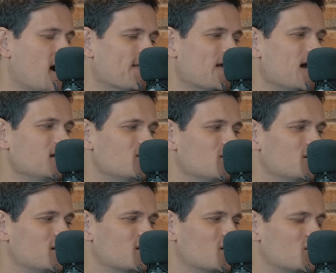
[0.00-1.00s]
And that
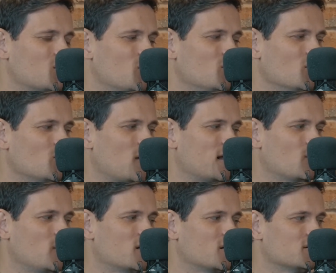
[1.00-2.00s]
introduces us to another way
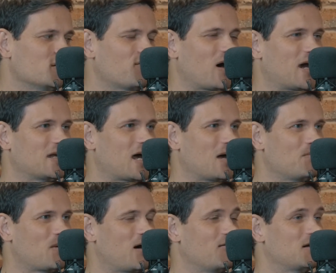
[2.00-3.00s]
that we can divide
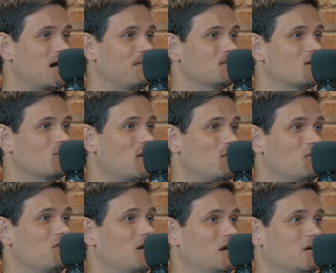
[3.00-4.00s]
our paradigms and the way
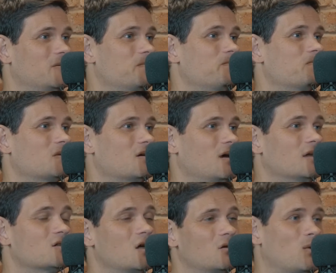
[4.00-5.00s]
we think.
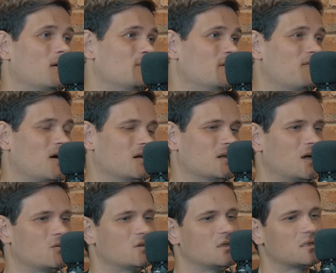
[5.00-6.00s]
Okay? It's certainly the way we divide
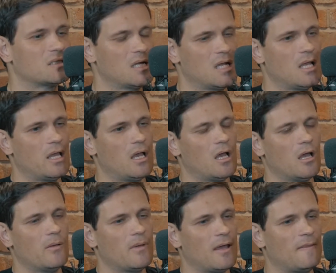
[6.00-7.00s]
languages.
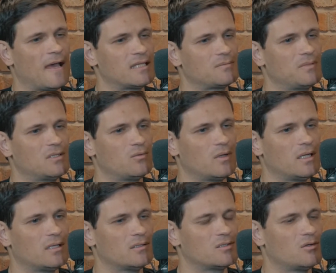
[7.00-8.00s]
And that's
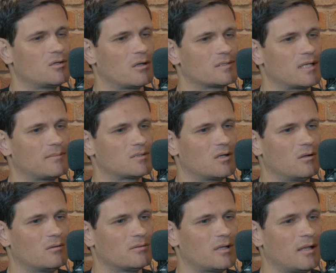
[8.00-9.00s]
between two concepts
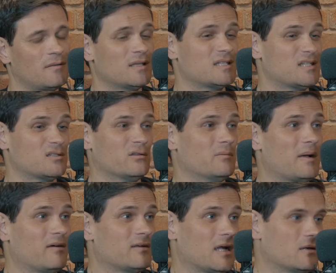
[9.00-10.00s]
called, and this is another
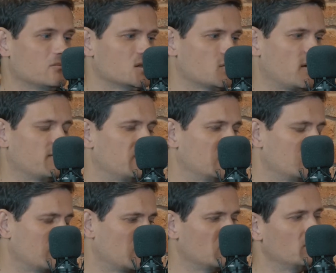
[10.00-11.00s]
paradigm, it's a way of
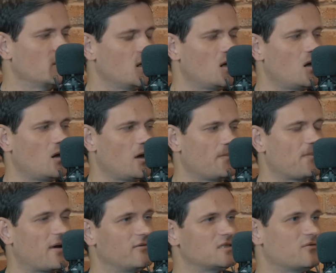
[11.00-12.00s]
thinking about them,
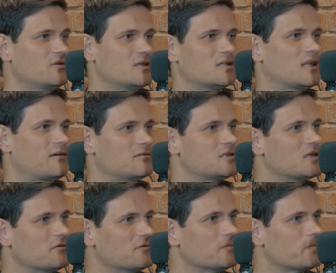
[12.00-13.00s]
imperative and
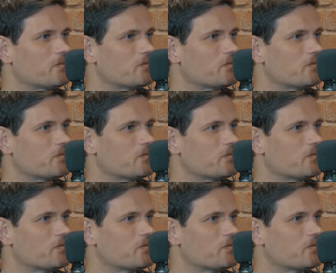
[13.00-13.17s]
declarative.